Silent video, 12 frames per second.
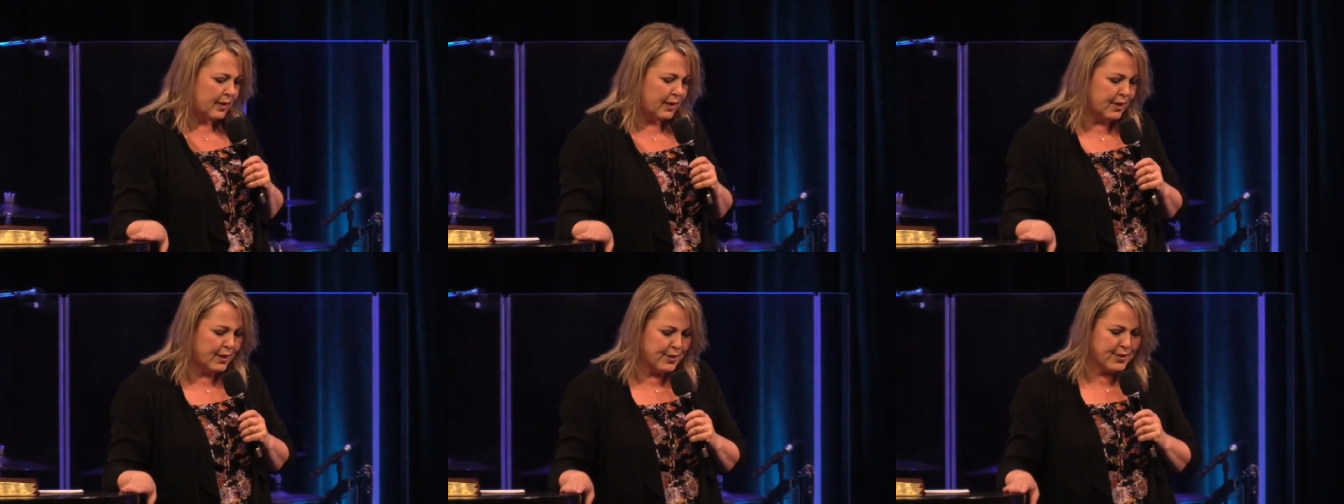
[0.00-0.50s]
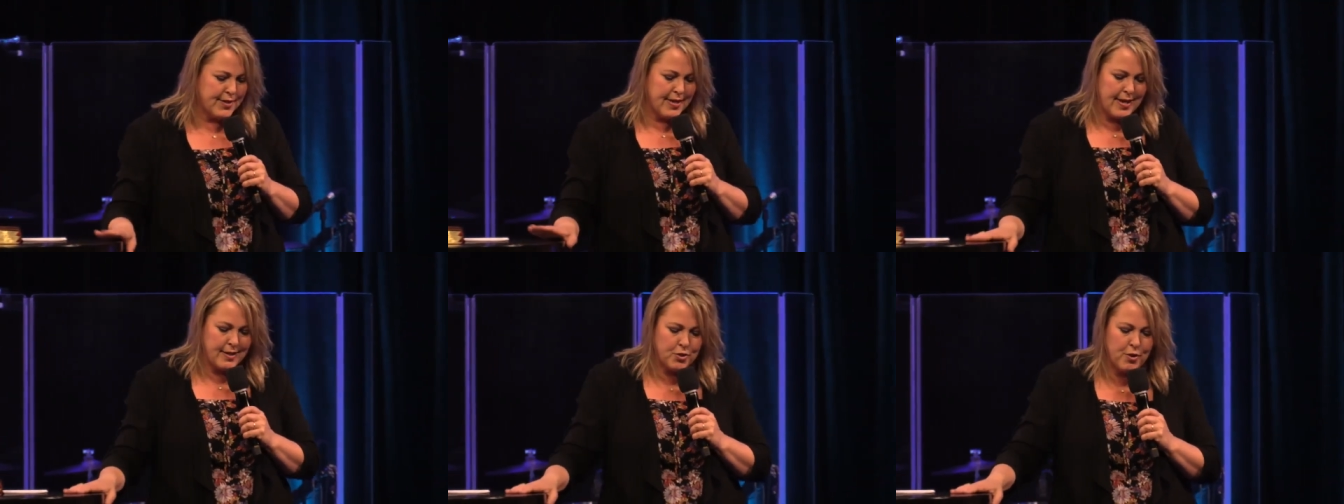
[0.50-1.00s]
there's
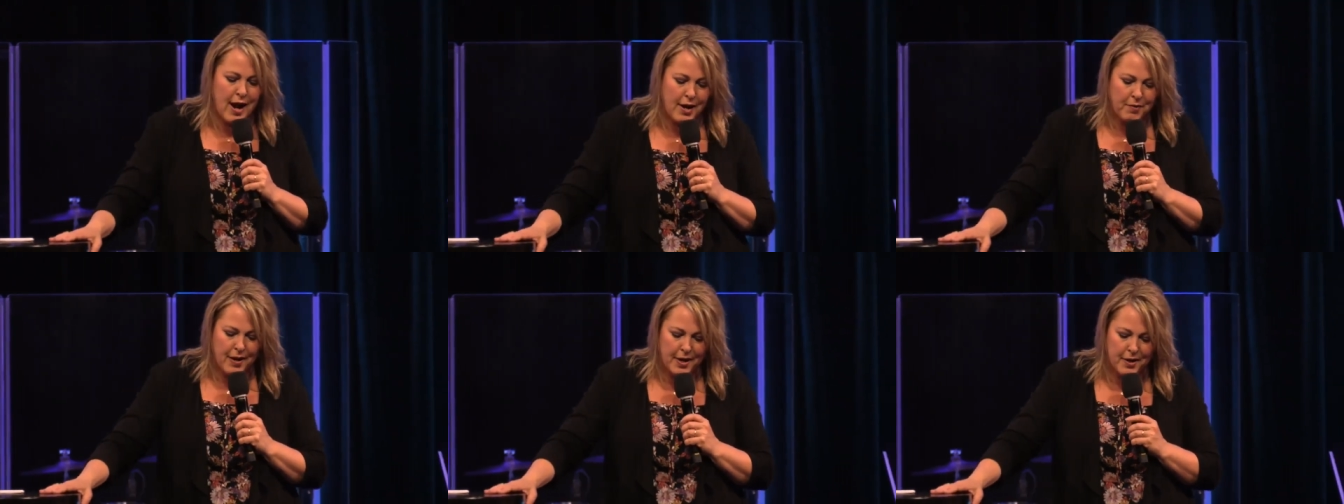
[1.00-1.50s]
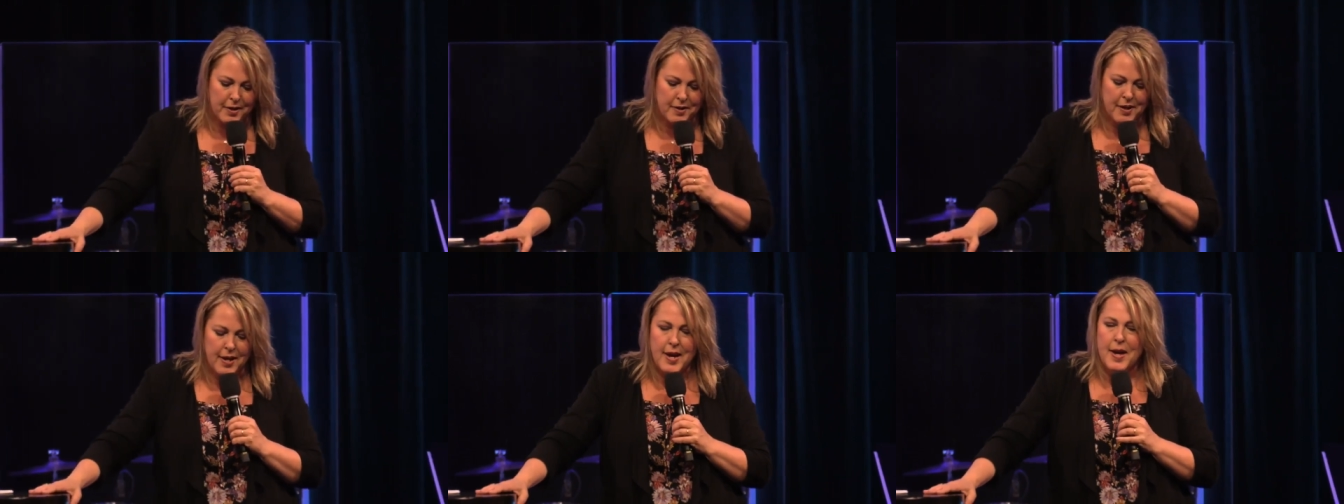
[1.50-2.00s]
a track record
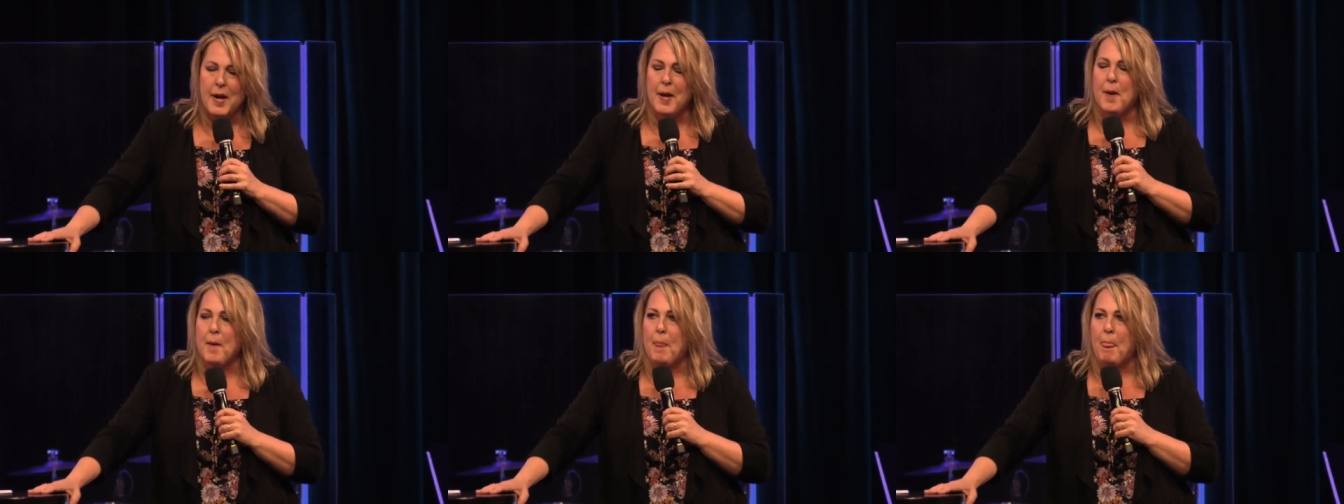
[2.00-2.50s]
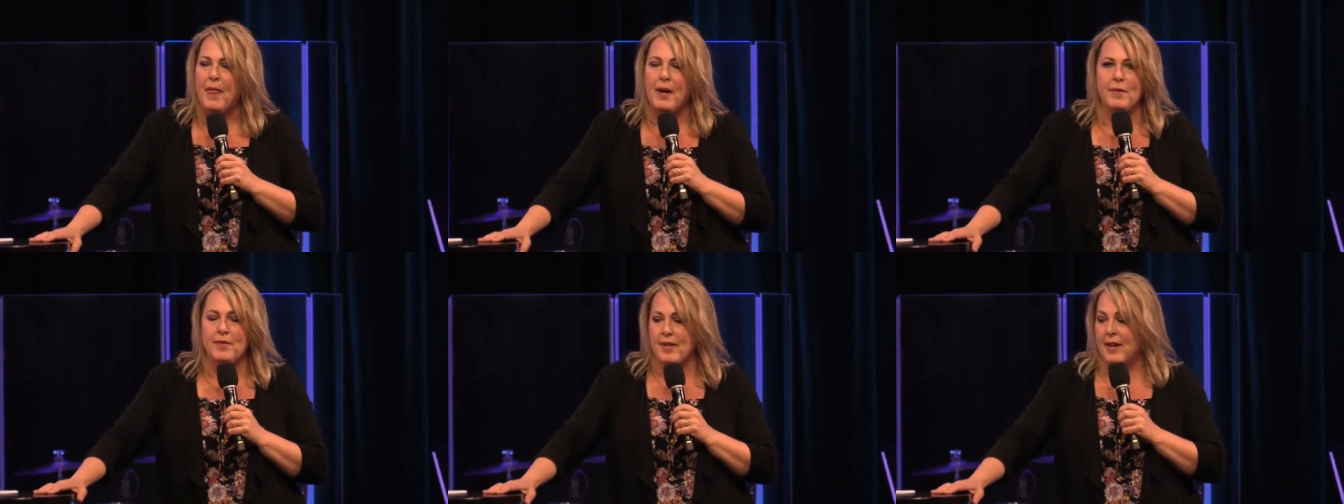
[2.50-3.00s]

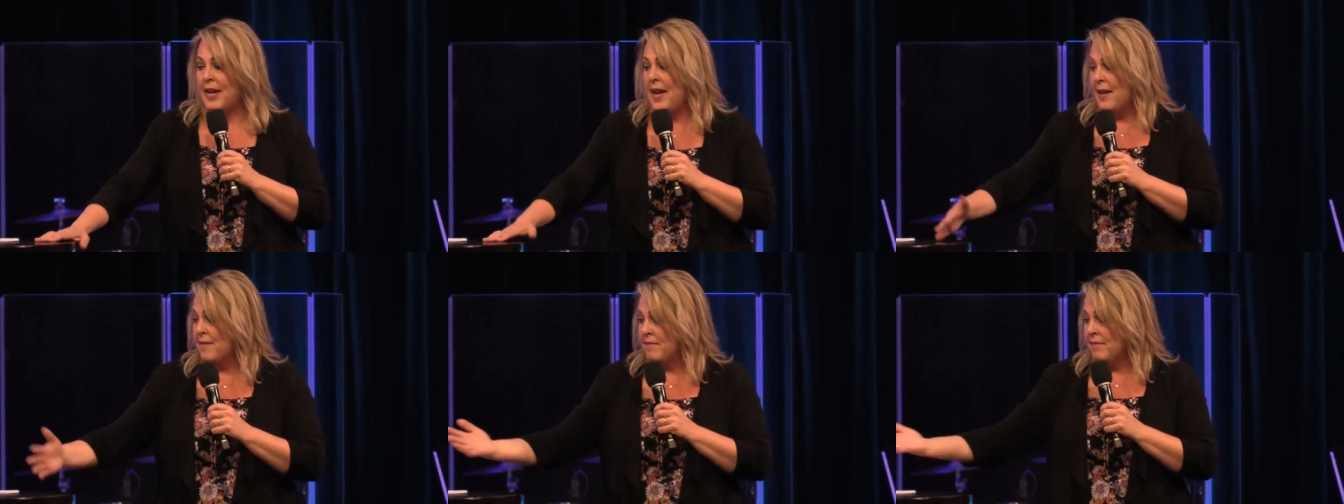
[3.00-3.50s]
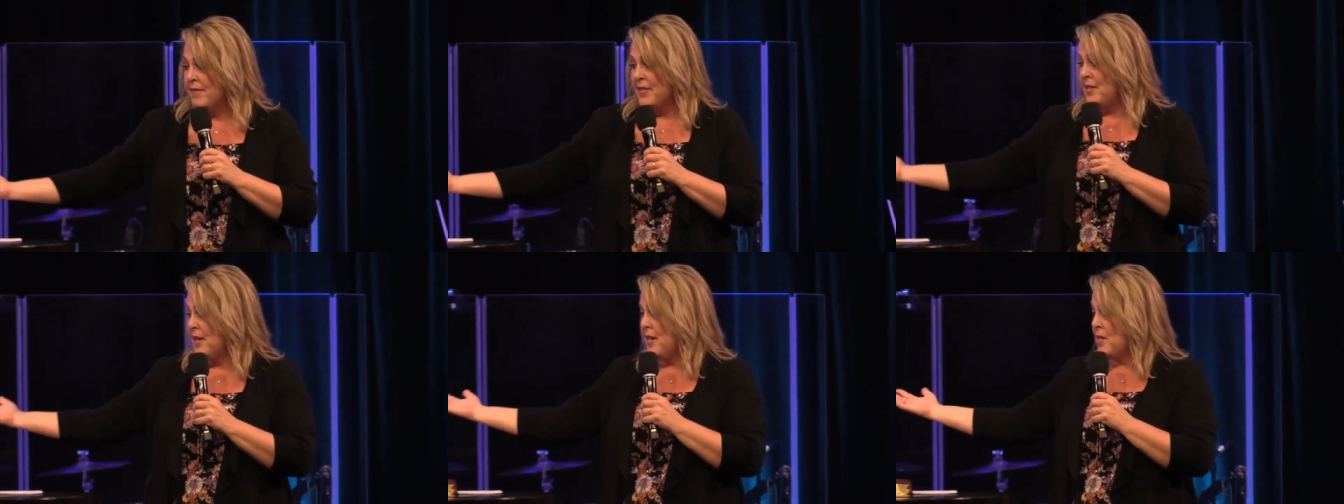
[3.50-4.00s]
that again
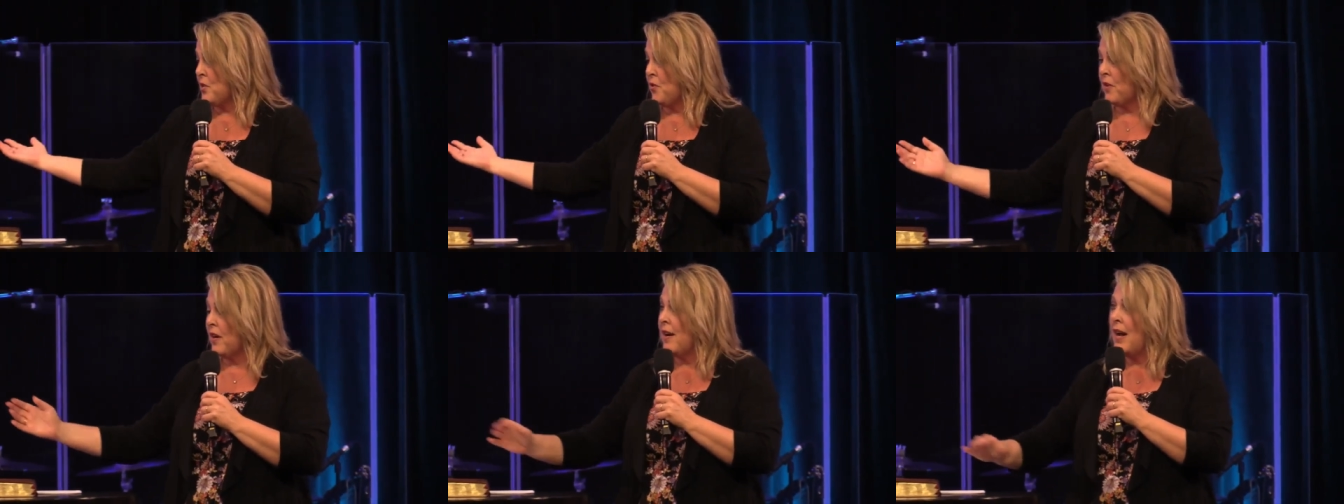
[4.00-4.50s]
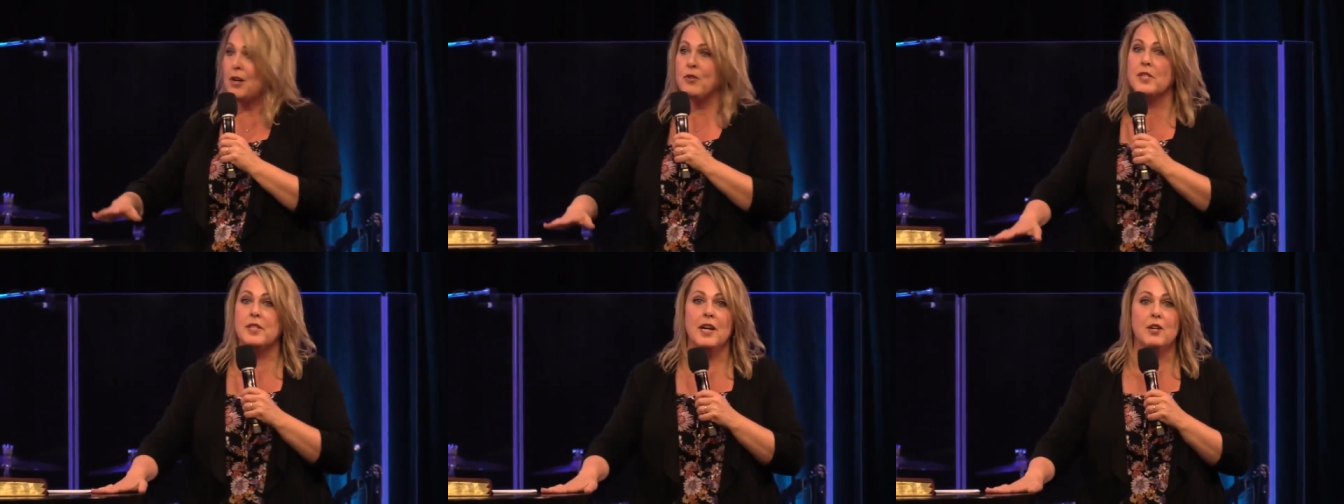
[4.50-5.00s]
studies over
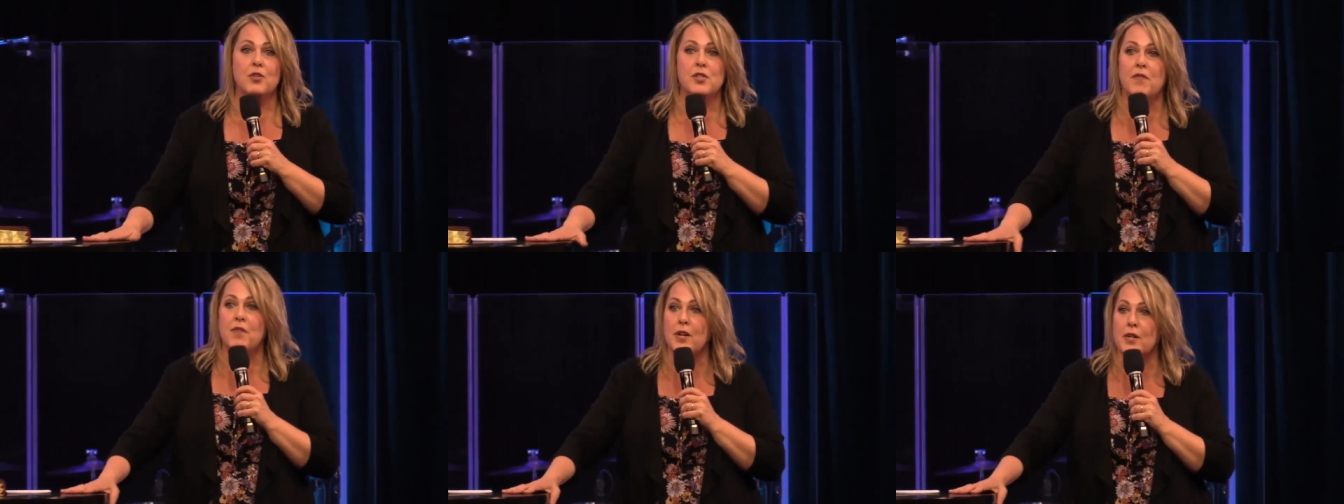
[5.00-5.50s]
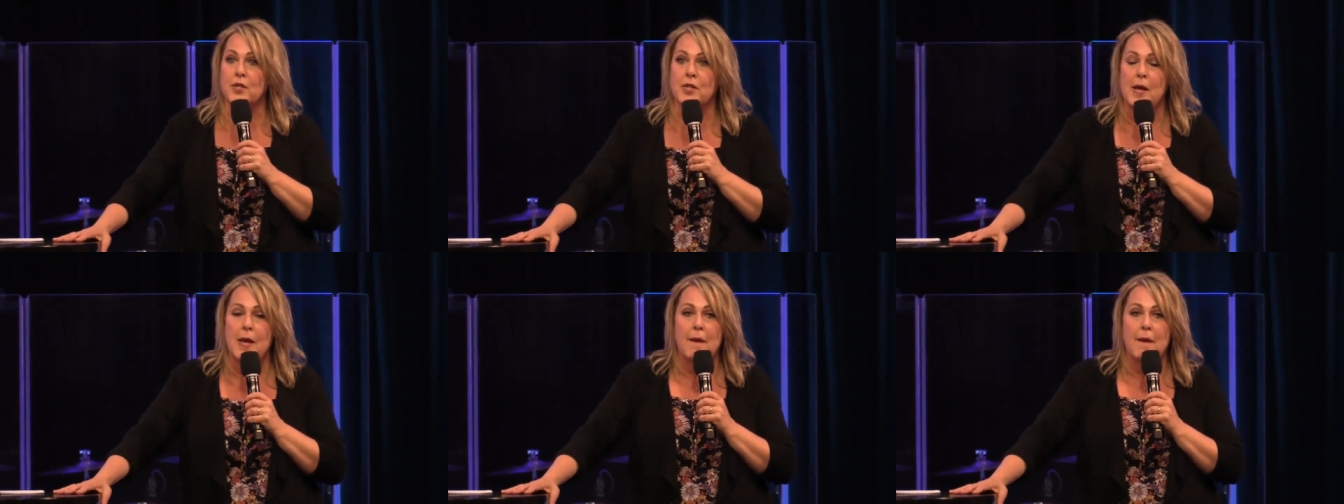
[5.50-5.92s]
hundreds and hundreds of years